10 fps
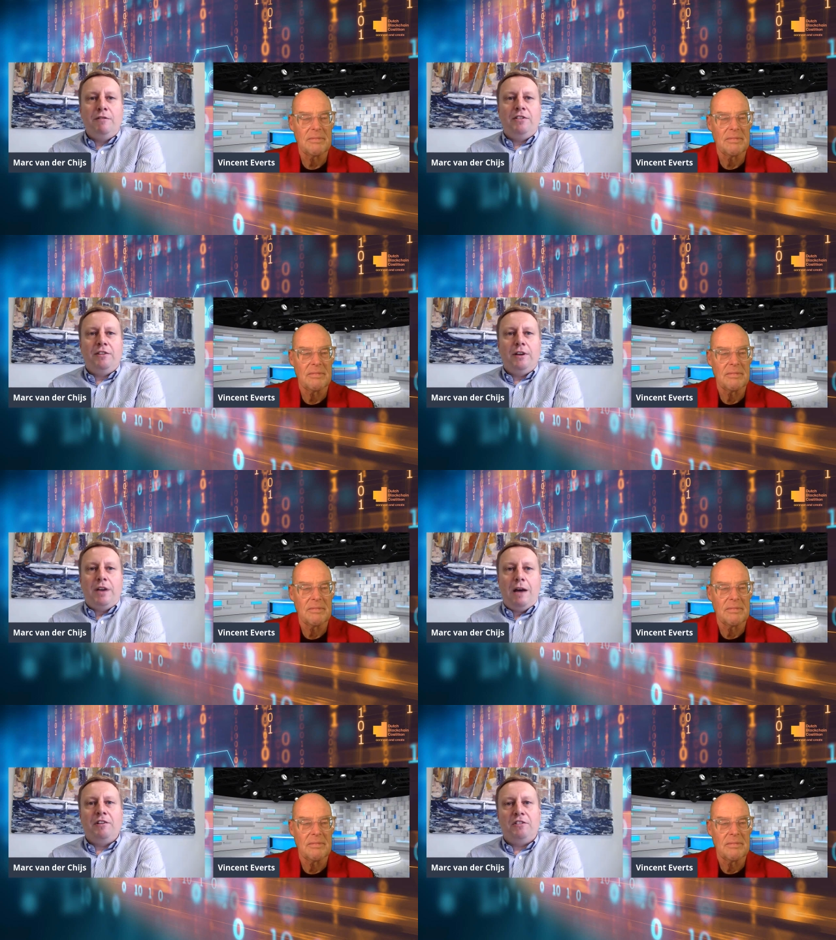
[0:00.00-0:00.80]
Speaker 1: it if
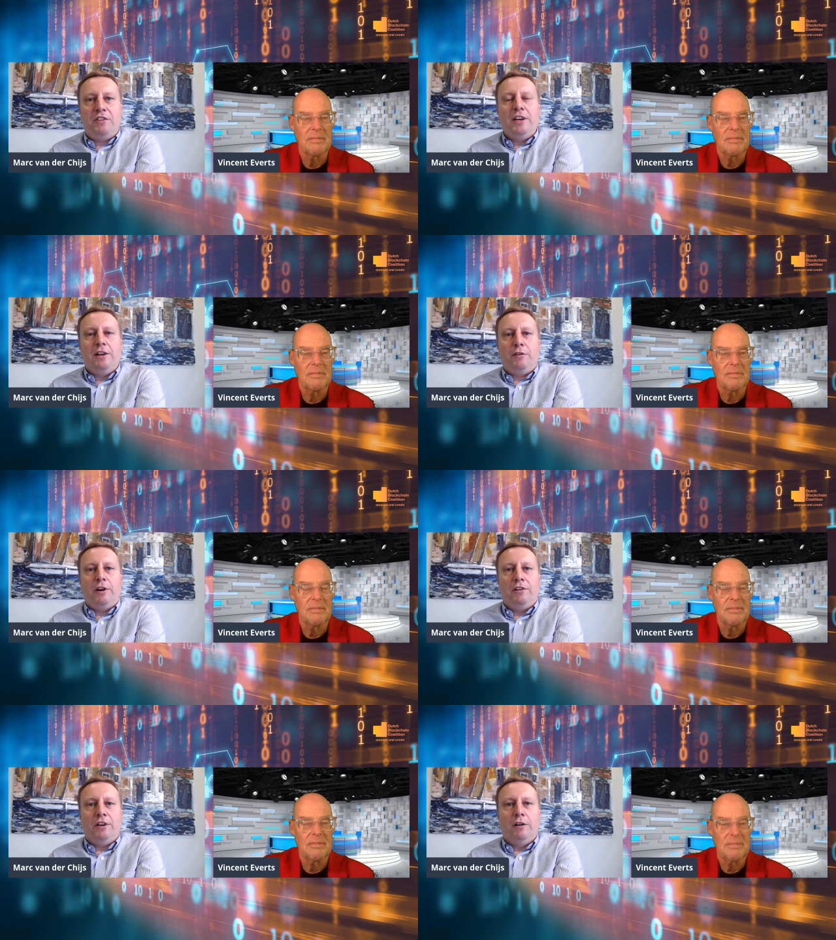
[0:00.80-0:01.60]
you haven't seen it for
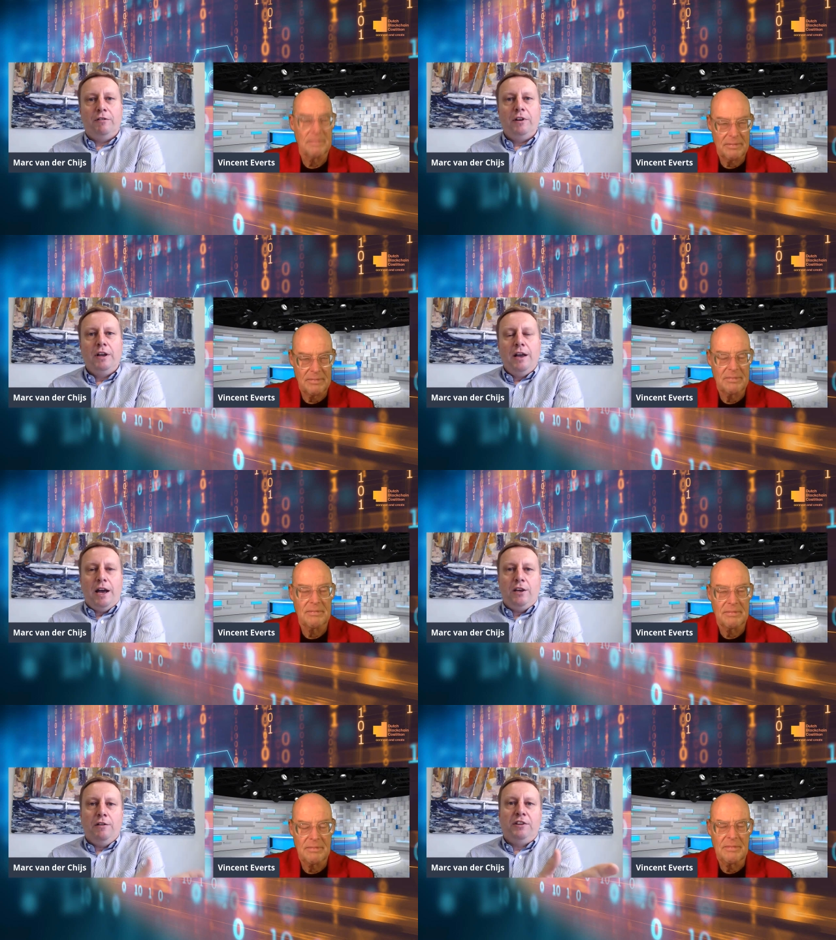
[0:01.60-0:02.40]
yourself.
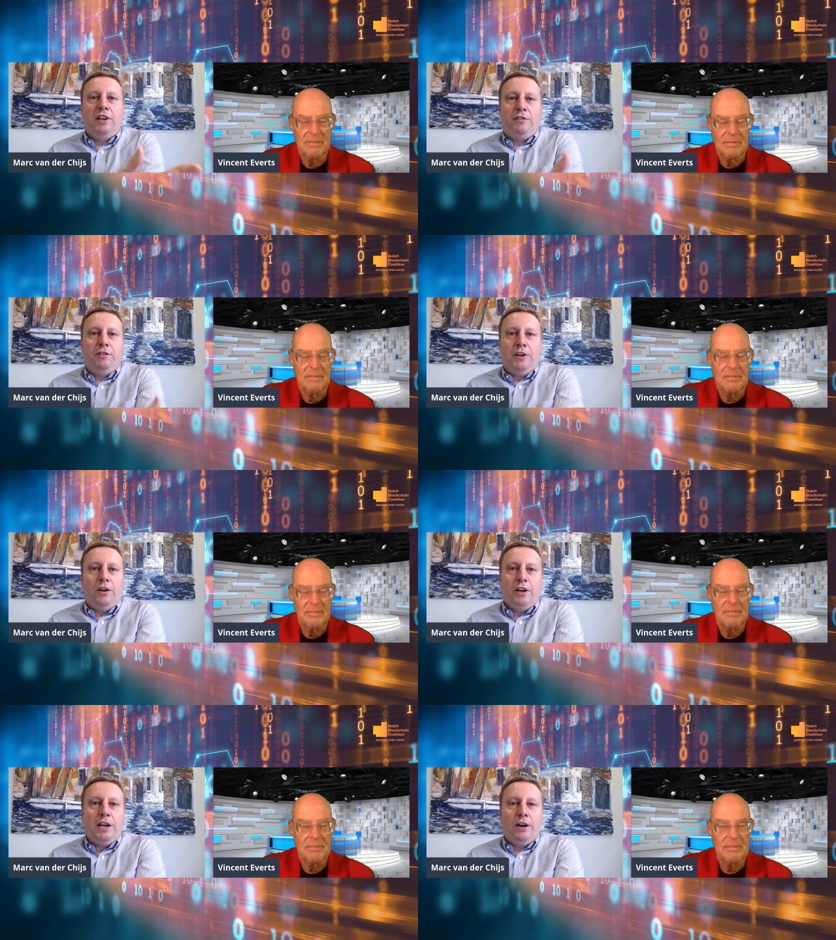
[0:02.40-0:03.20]
And you have seen it, you
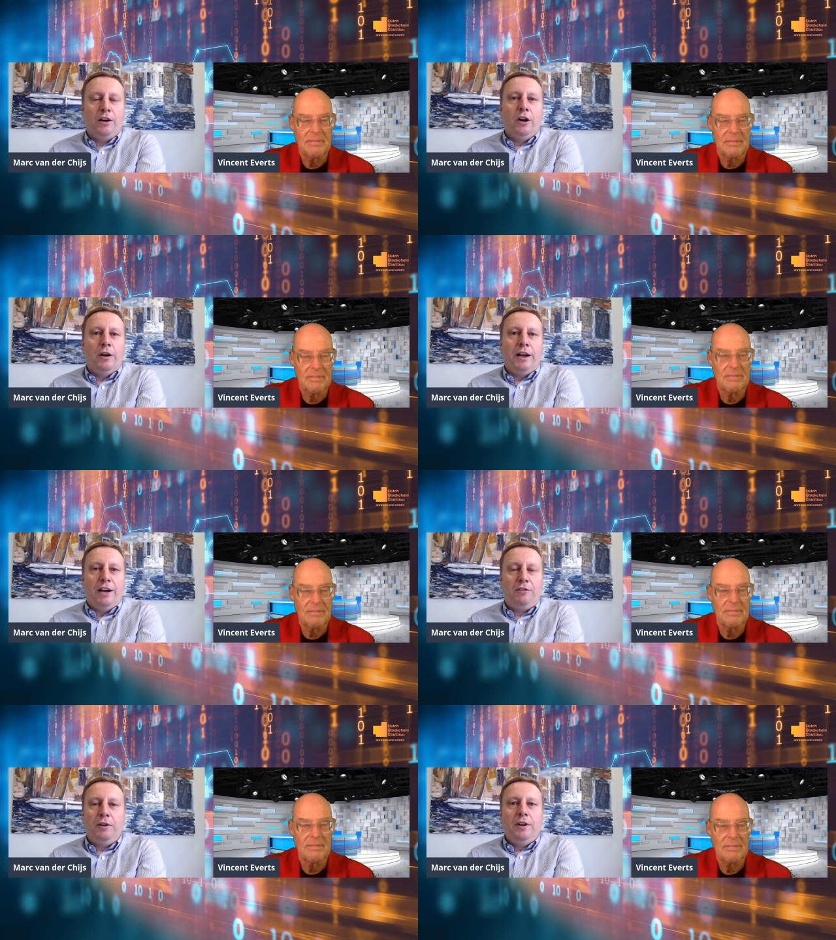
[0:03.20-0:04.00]
know, a year ago, I
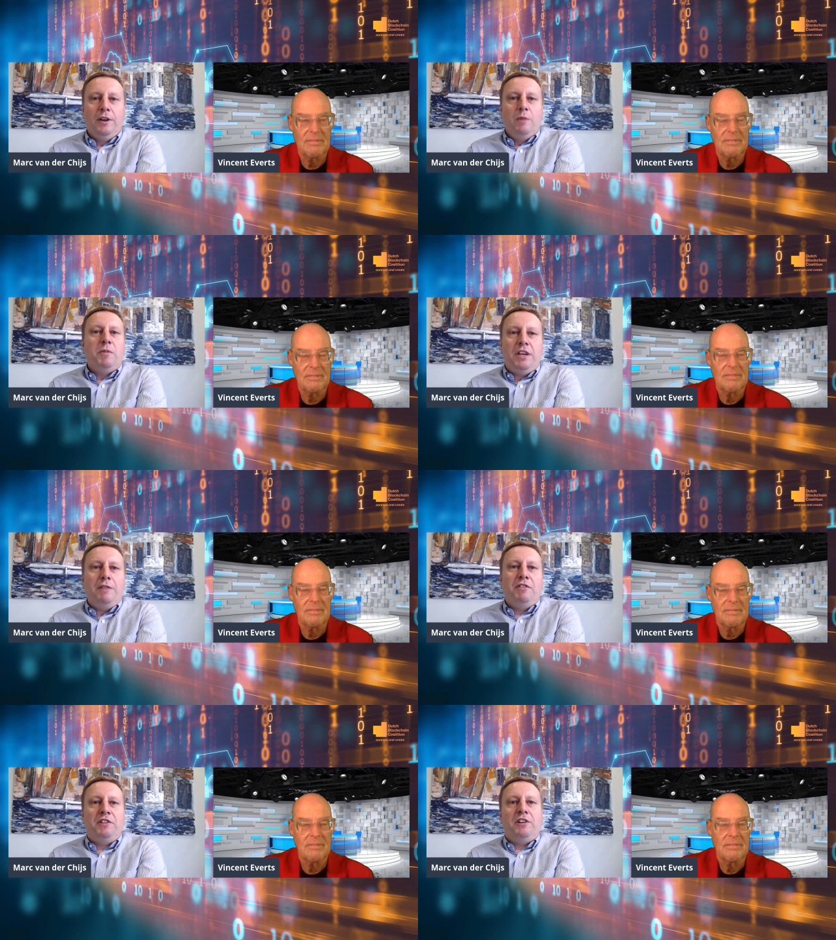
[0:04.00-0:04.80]
guess. But
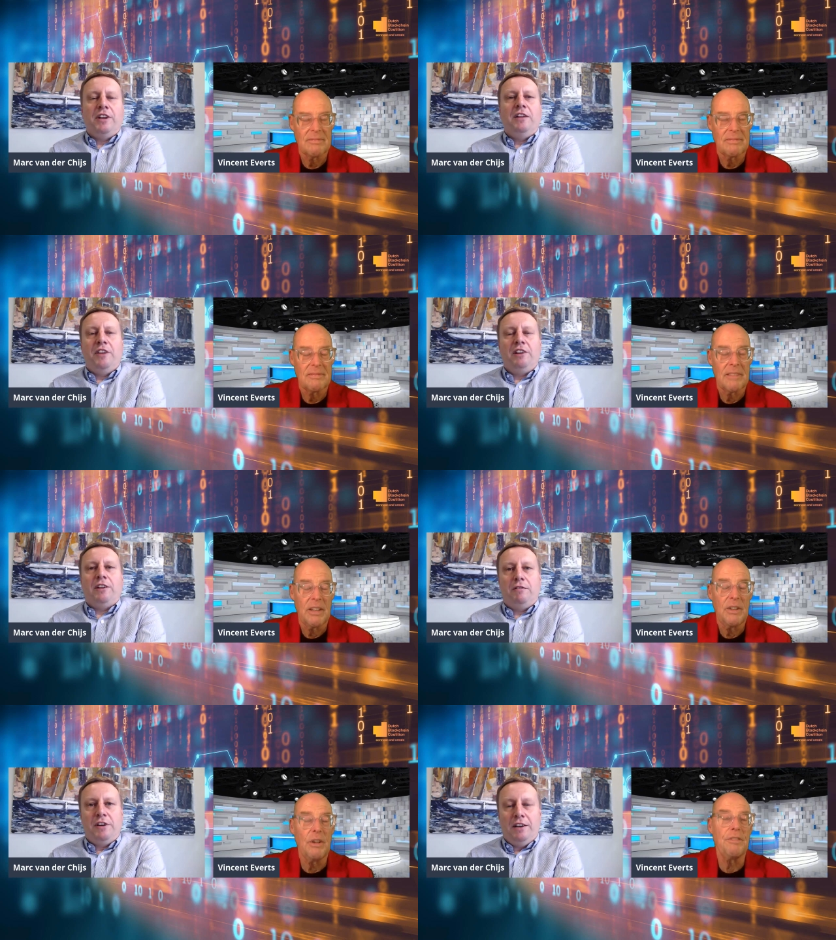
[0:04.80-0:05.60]
even since then, things
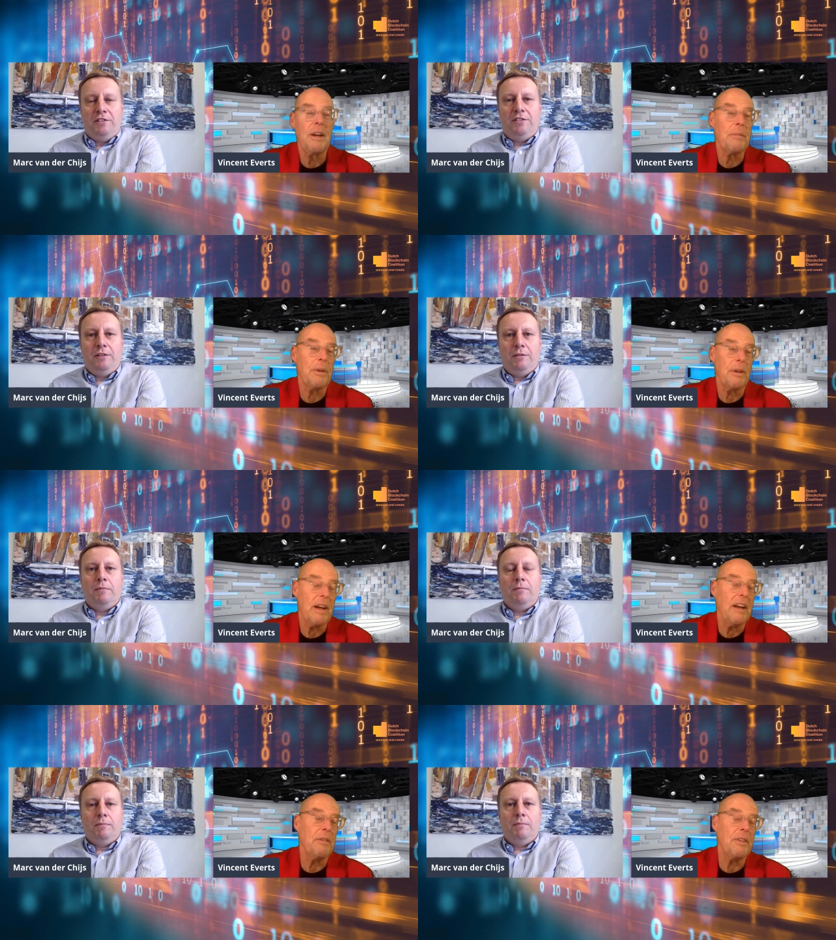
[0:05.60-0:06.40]
have changed.
Speaker 2: November.
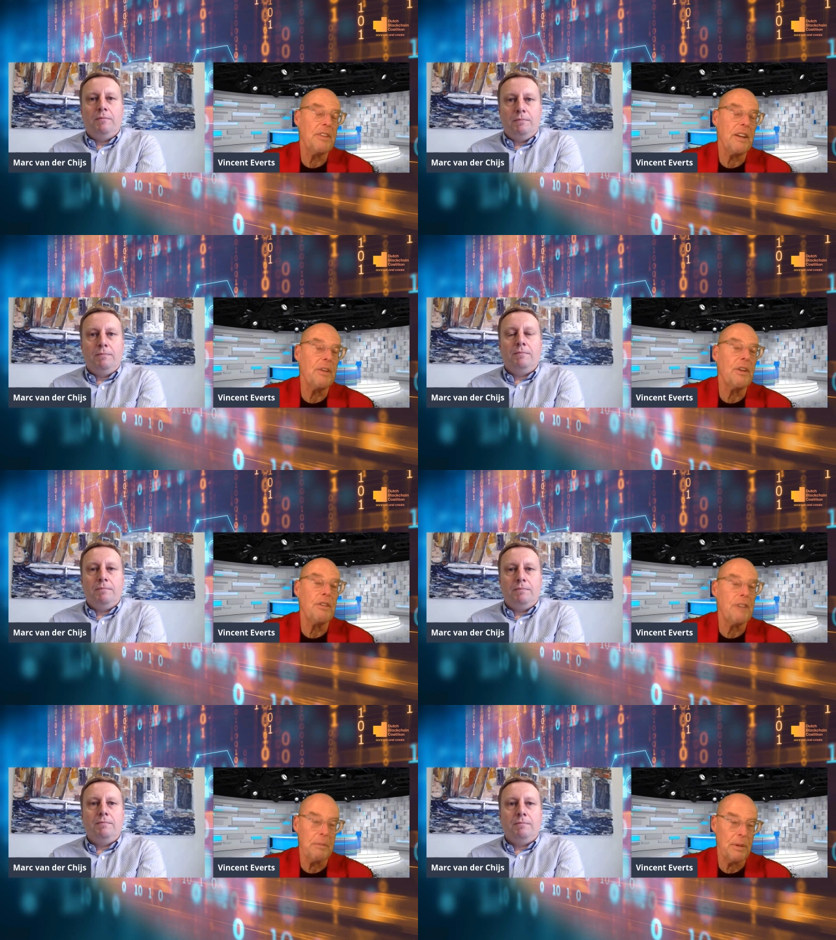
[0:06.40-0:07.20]
I was there in
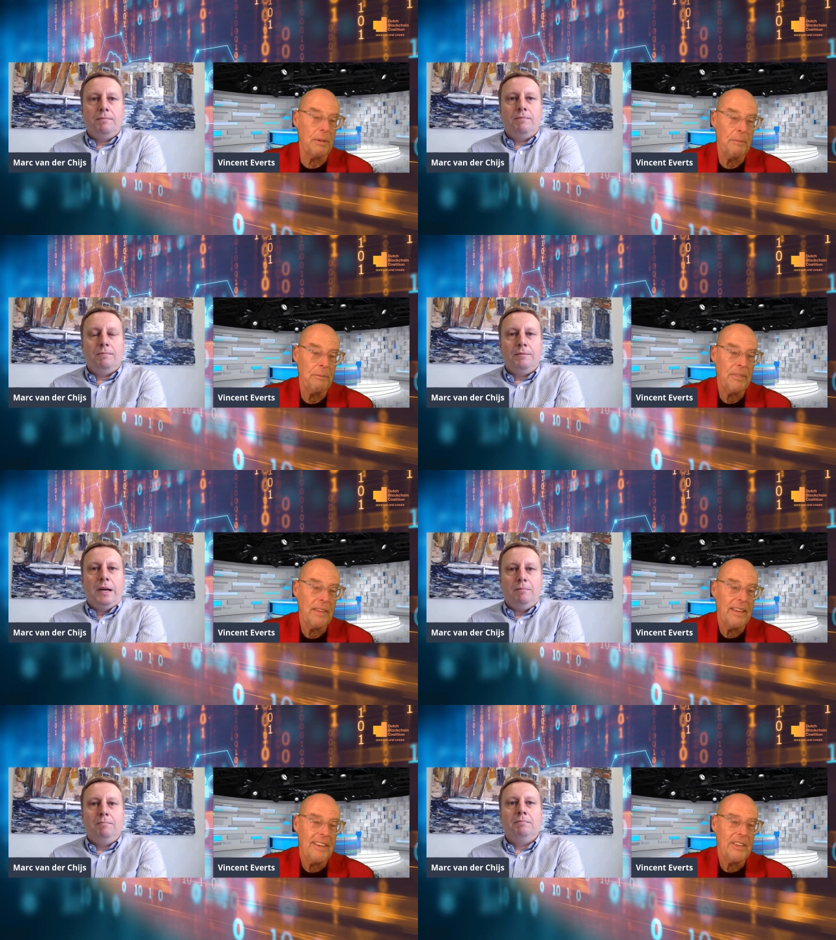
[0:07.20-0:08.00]
November.
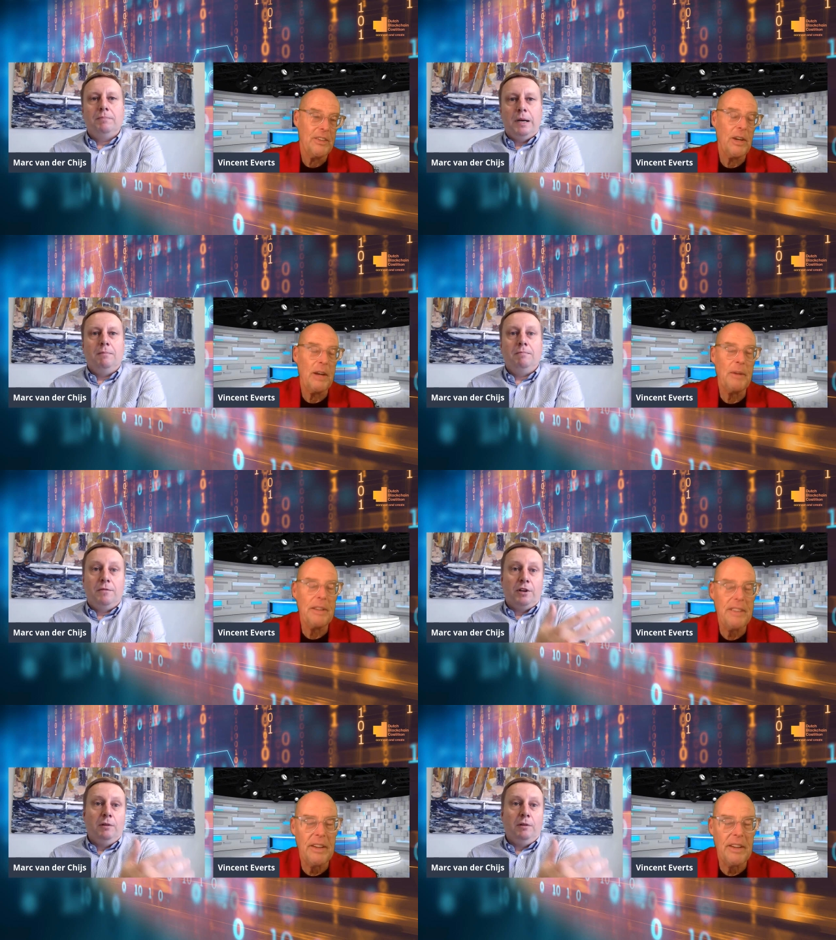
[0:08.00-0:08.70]
Yeah. So I went there